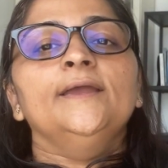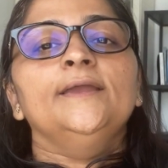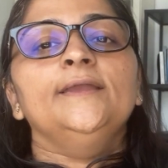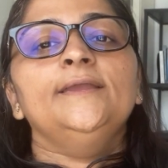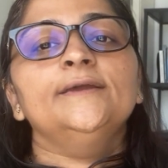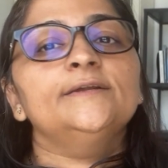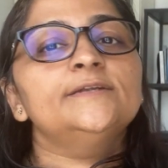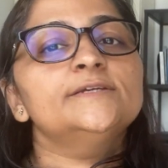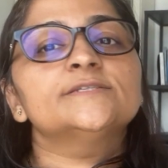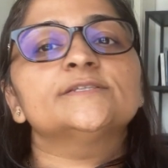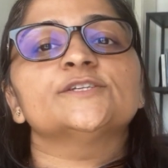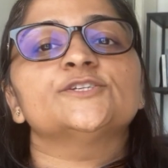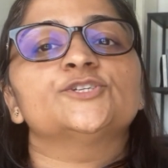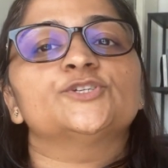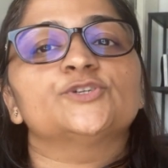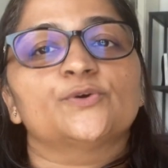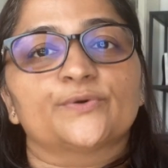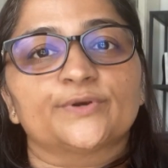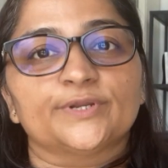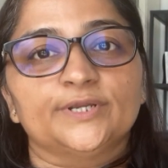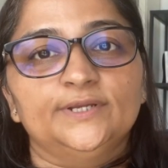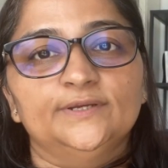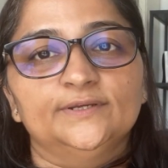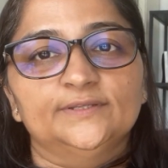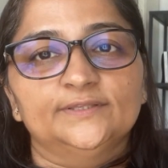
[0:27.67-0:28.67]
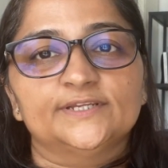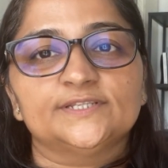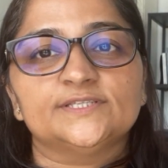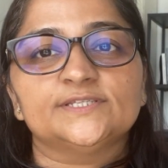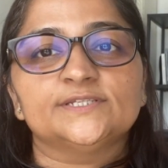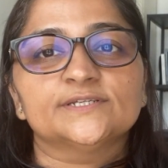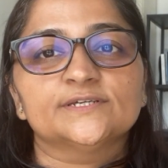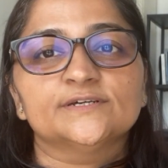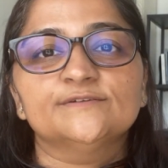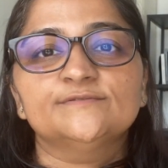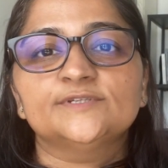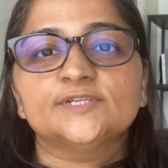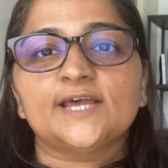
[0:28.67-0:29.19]
Here is a story that
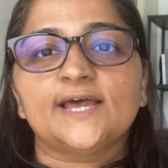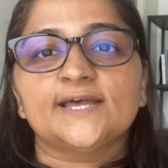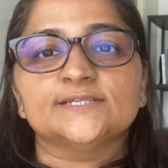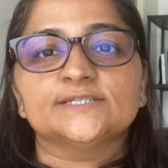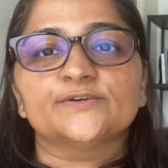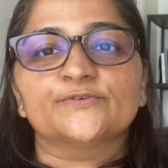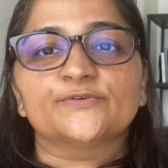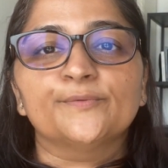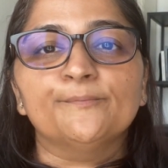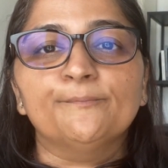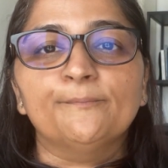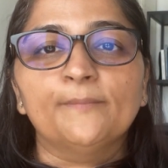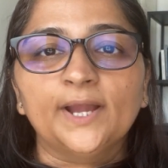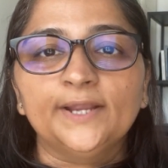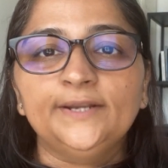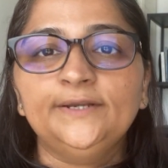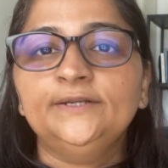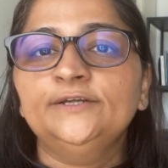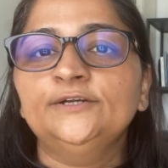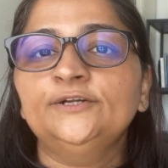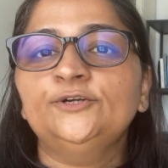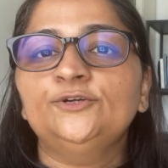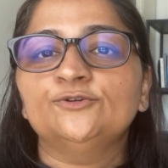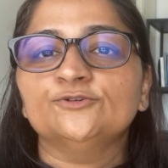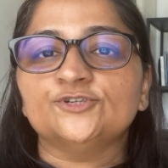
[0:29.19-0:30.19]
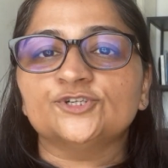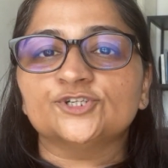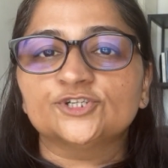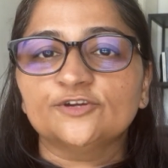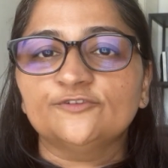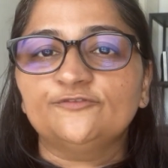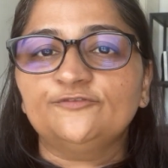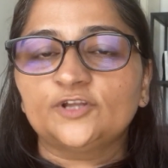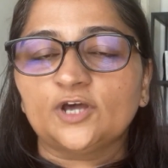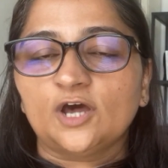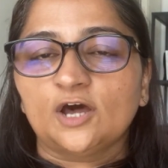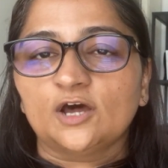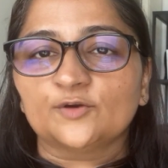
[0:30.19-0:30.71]
serves as a reminder to
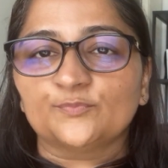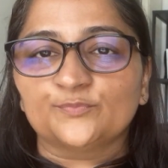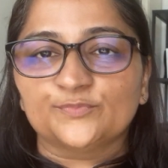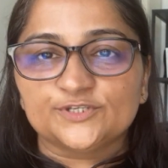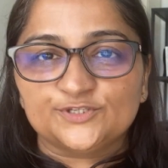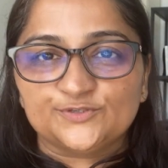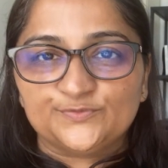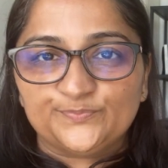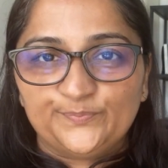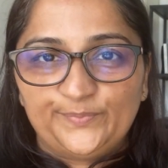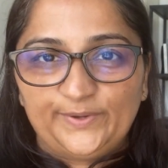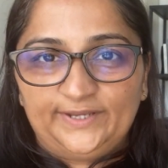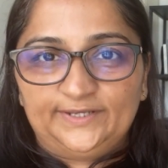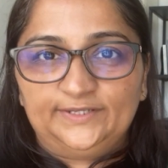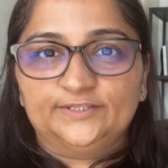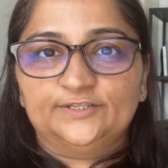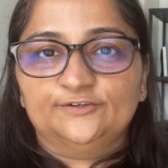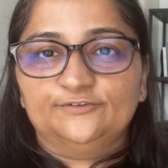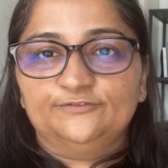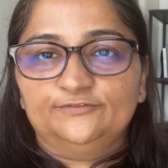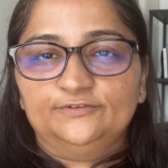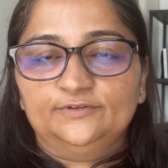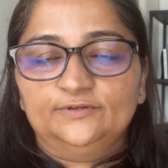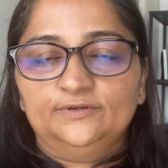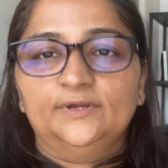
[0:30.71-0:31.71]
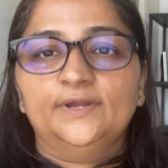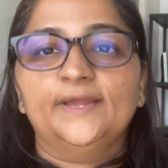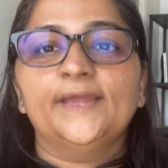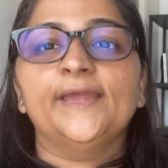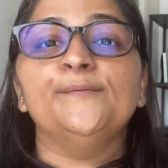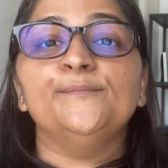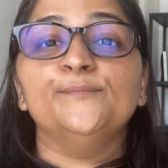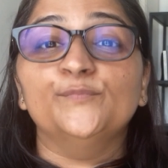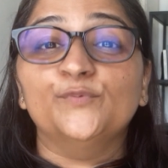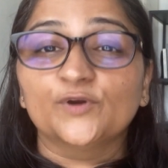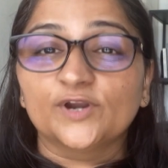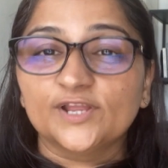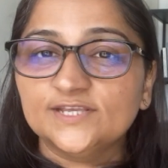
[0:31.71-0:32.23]
shift our perspective,
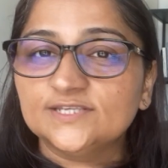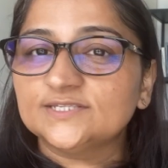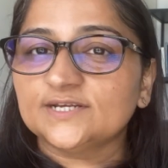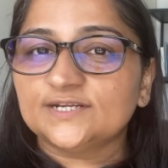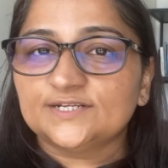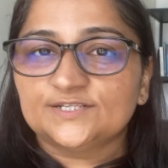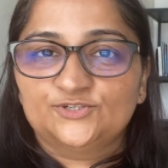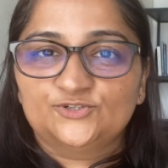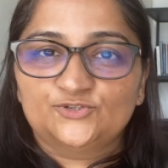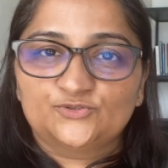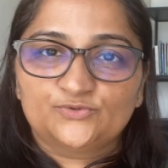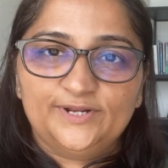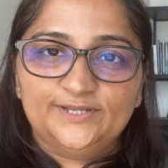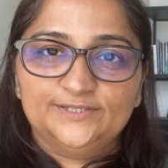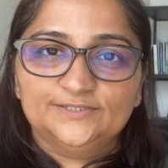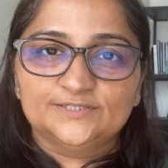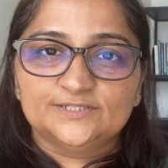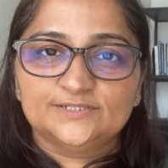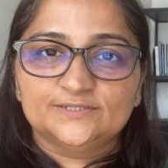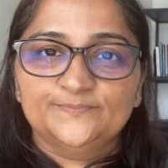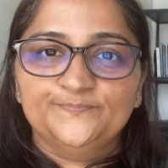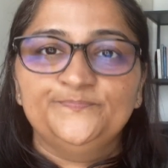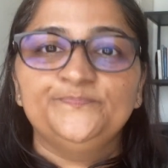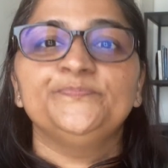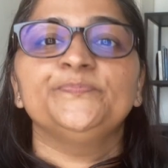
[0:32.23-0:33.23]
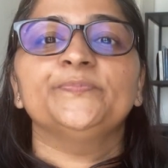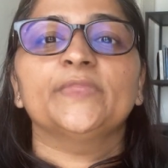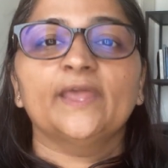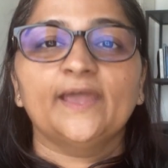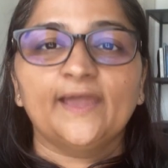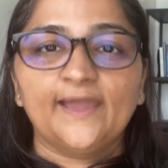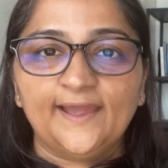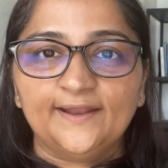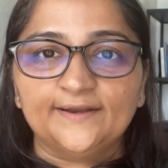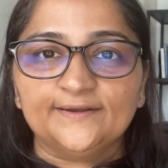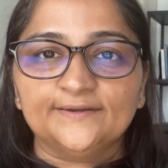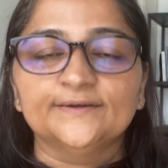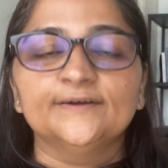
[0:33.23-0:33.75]
embrace our strengths,
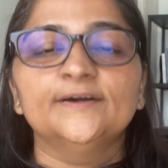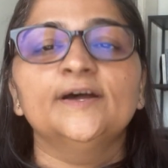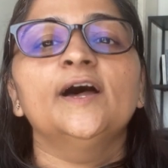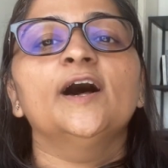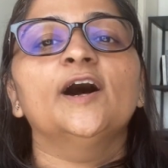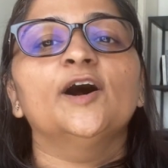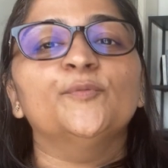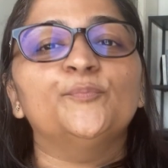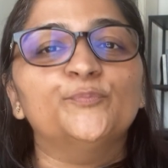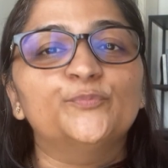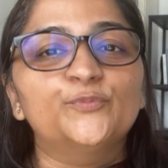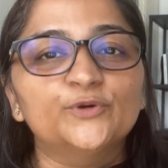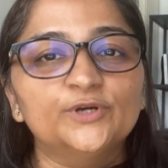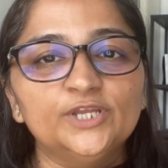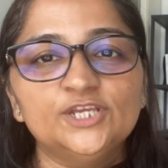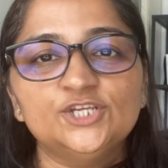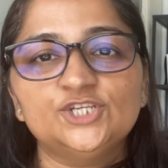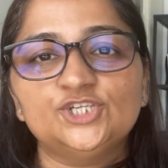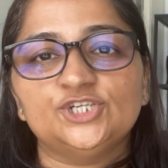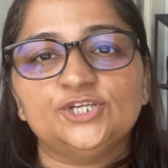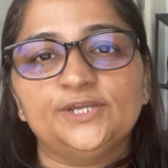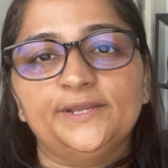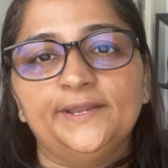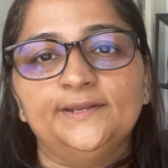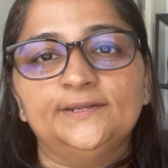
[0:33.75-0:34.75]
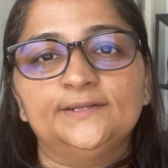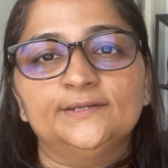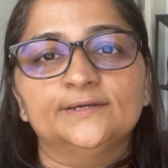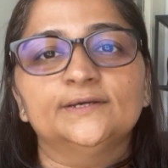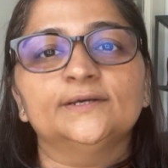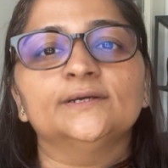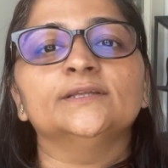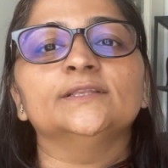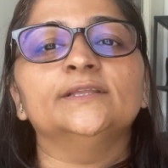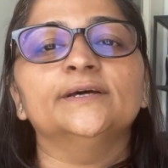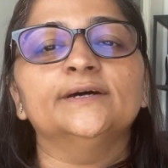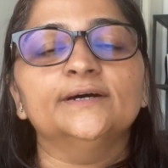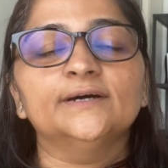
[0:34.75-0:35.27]
and appreciate
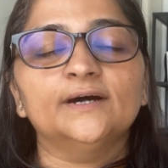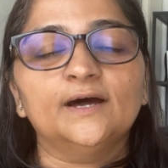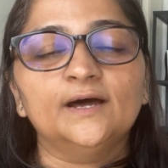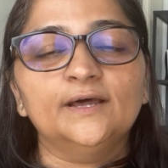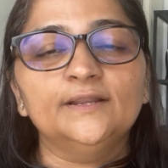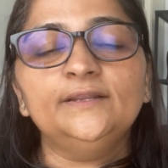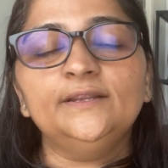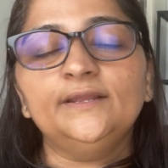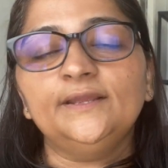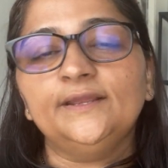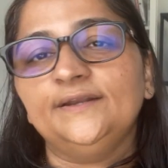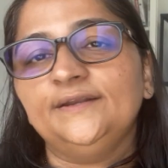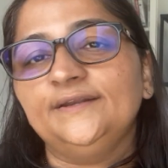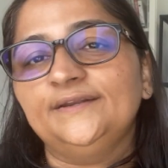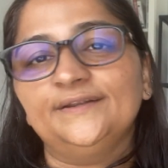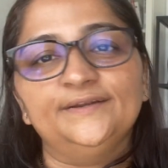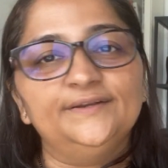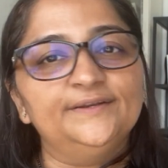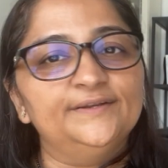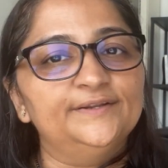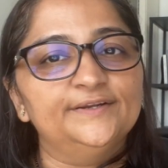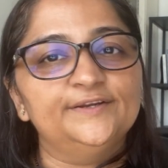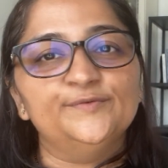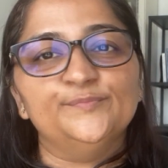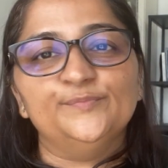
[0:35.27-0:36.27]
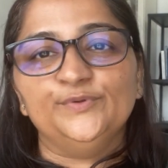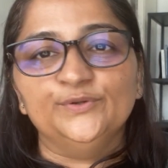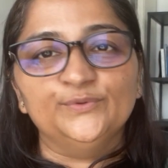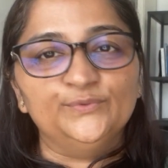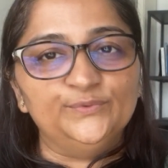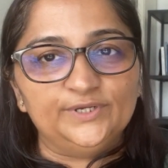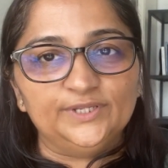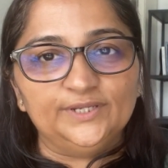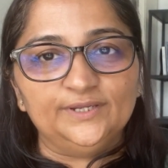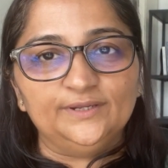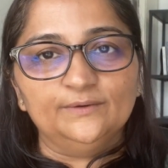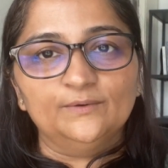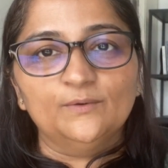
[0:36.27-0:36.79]
the unintended
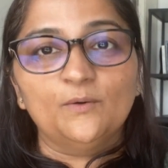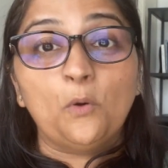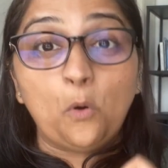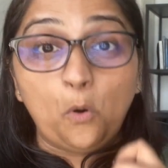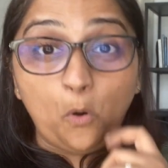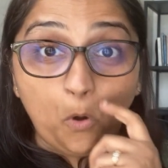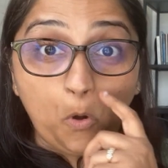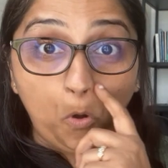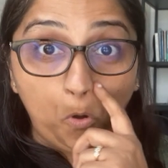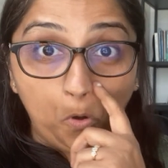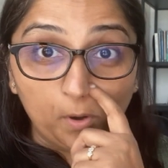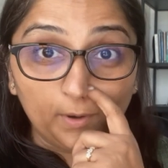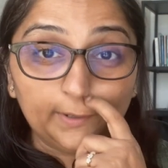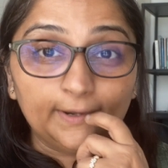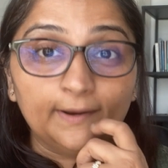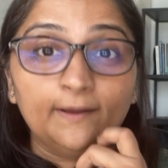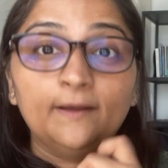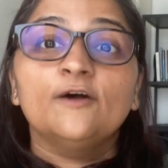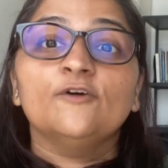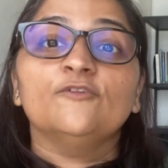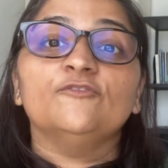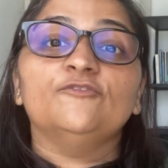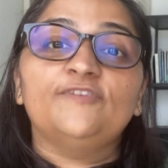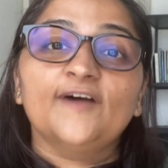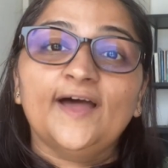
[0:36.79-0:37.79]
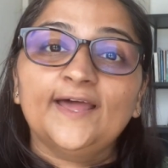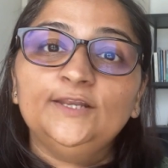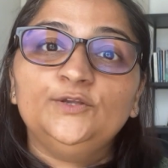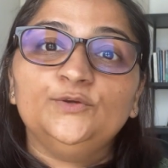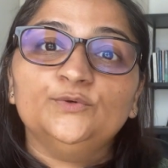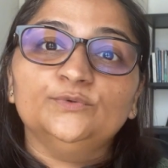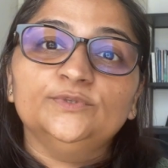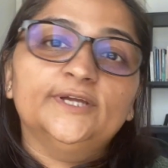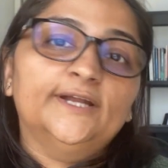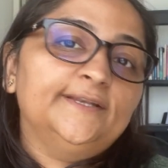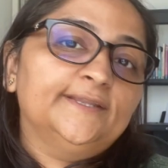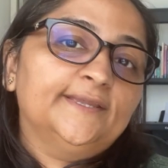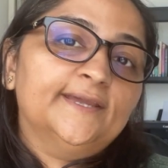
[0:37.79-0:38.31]
beauty or
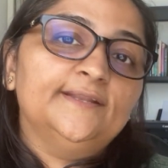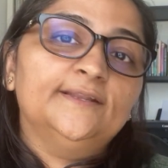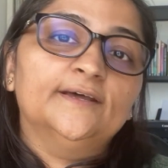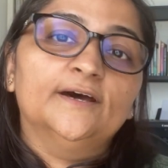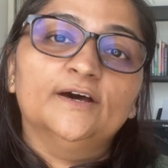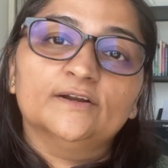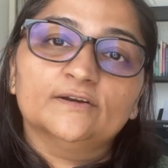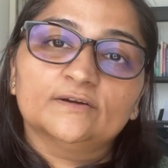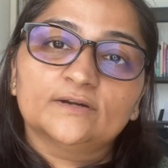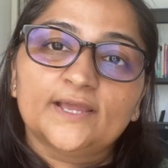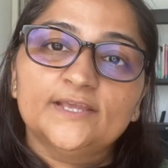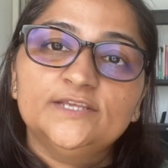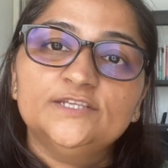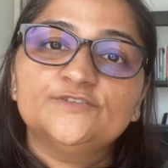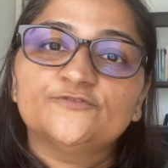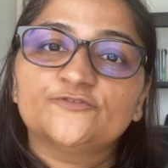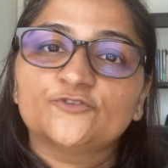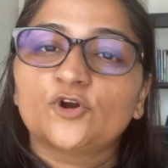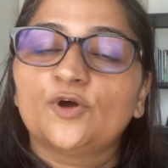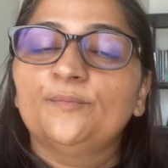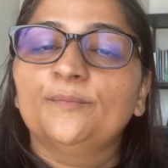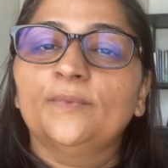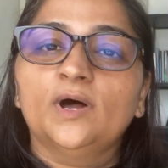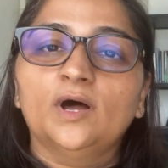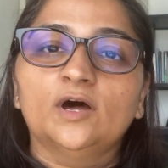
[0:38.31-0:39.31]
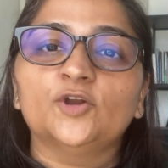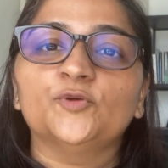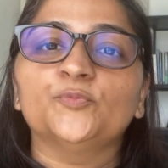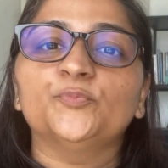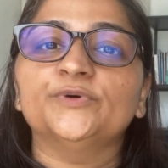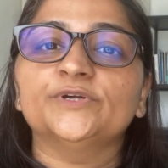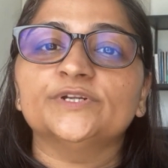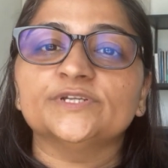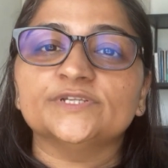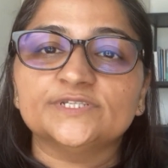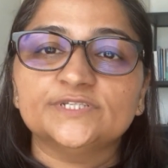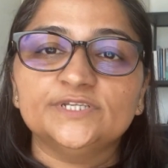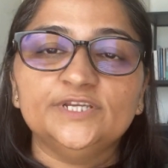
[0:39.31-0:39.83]
value that can arise from our
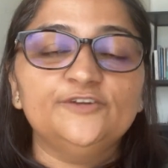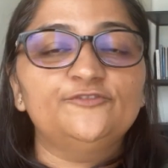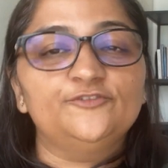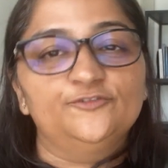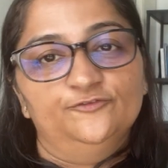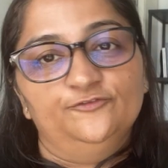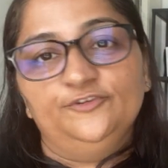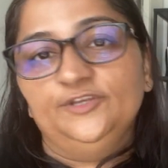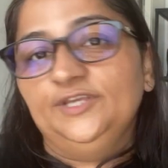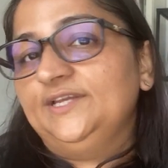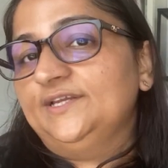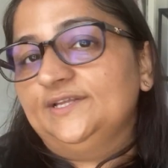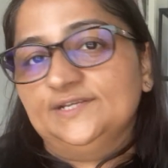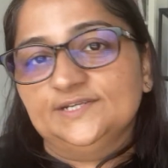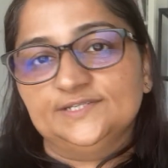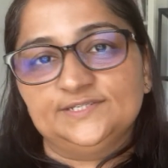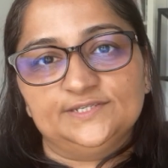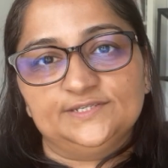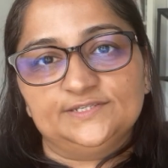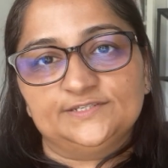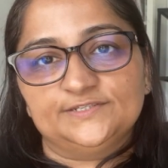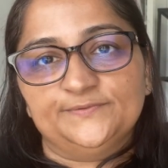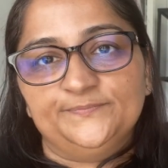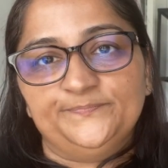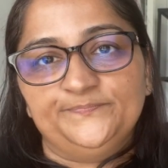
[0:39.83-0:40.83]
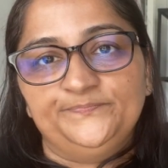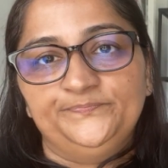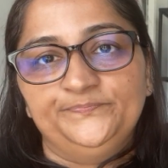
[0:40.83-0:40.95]
perceived weaknesses.